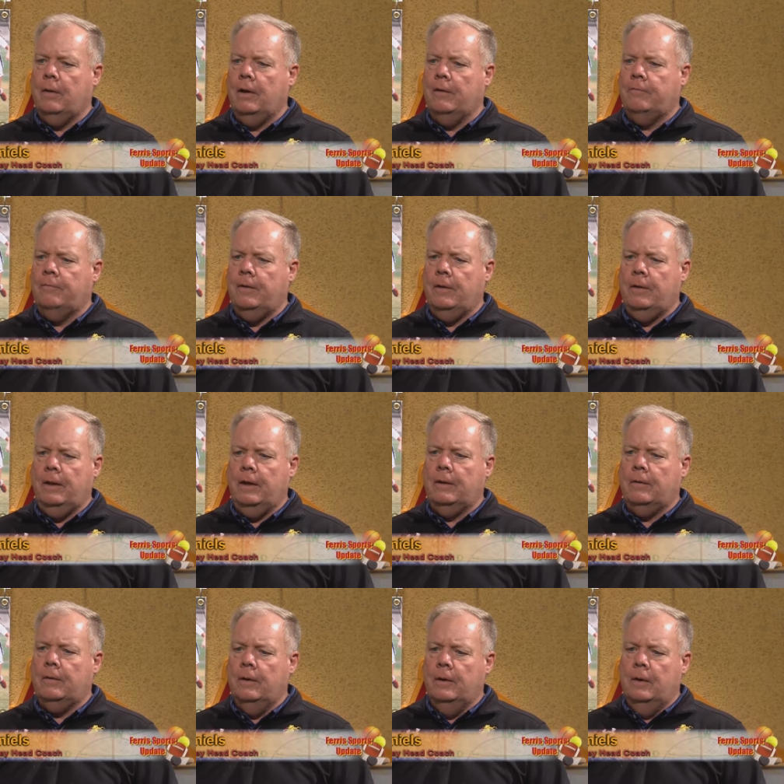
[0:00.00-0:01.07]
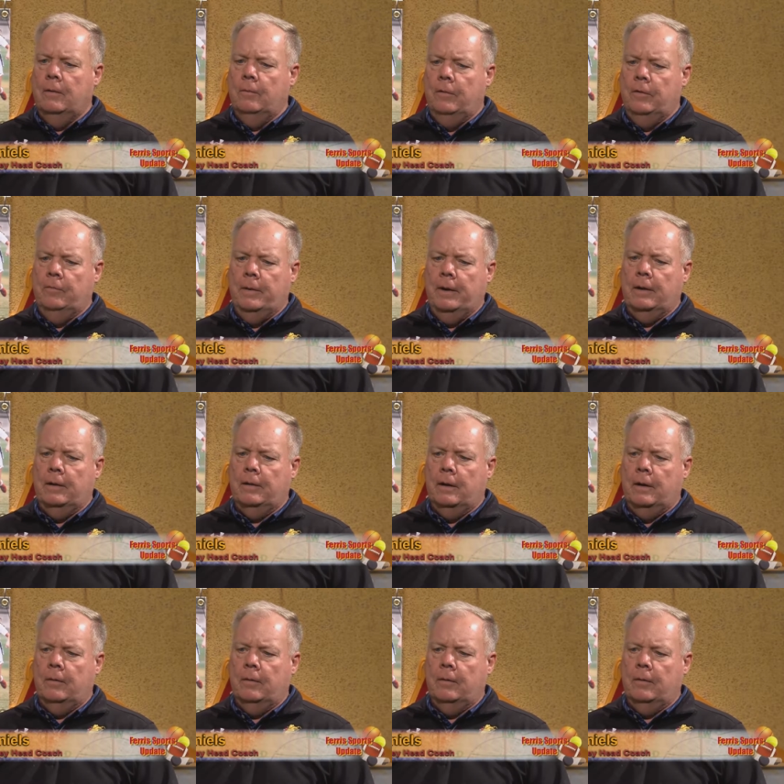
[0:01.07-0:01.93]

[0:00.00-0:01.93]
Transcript: I feel like we've been a,